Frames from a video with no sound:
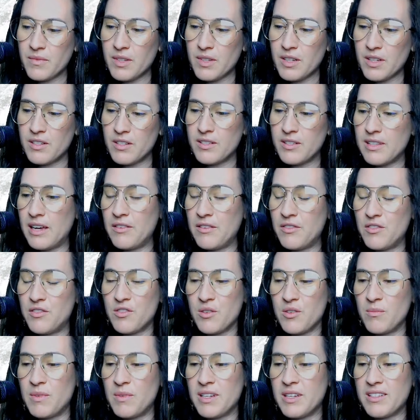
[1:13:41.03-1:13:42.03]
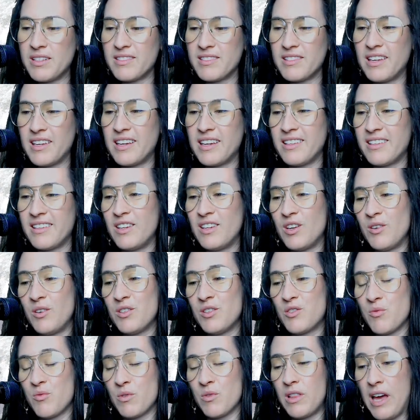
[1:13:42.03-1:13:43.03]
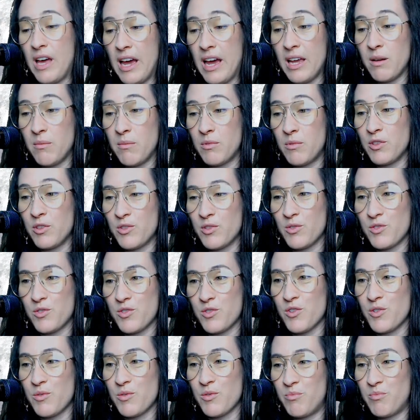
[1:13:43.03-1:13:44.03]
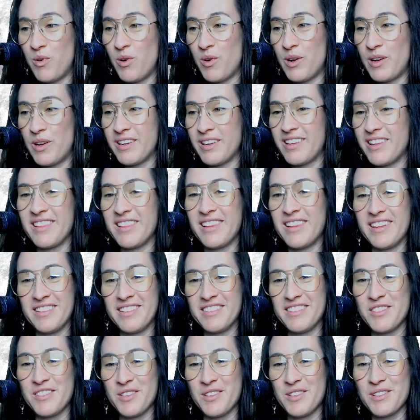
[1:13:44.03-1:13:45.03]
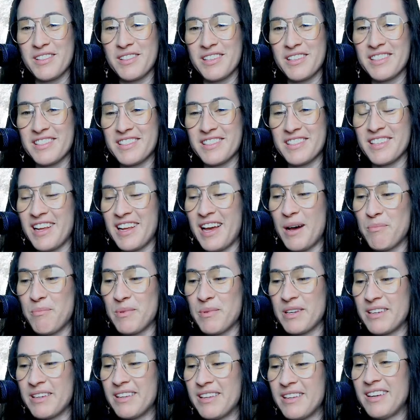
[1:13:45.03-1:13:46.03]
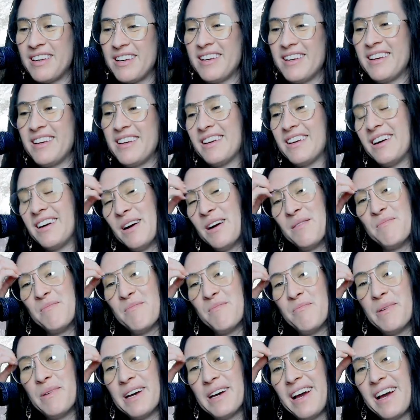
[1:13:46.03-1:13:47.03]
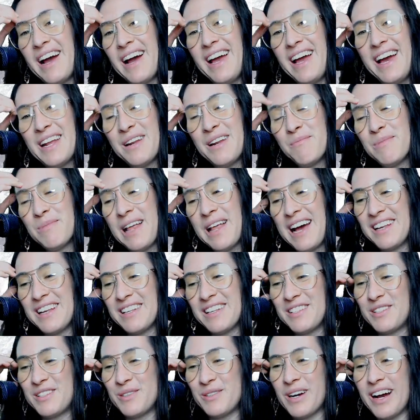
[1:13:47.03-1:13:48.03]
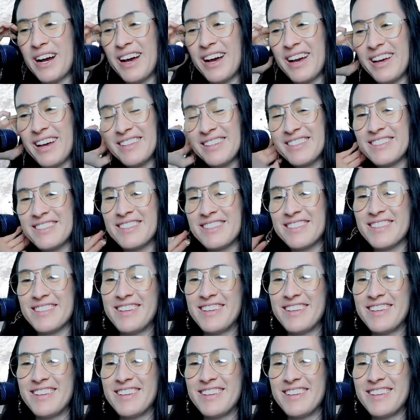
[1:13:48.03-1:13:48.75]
Because live streaming is like, you know, it's reliable to a certain point and then certain things can happen. But I had a blast, you guys.